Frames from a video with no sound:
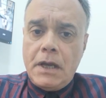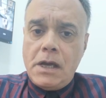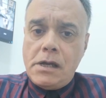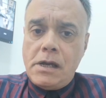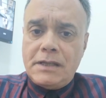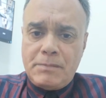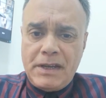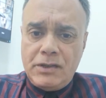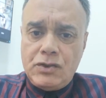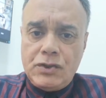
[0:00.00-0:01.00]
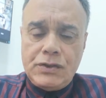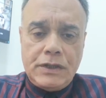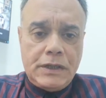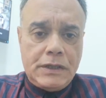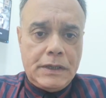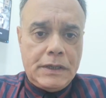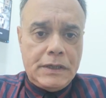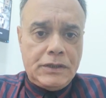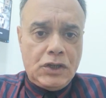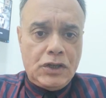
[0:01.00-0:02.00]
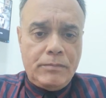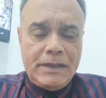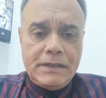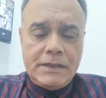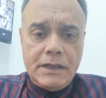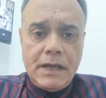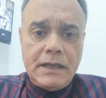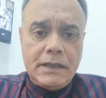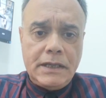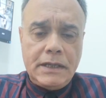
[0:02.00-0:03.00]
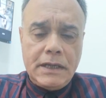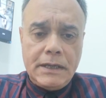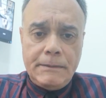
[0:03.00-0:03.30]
as my interest in internal medicine. And then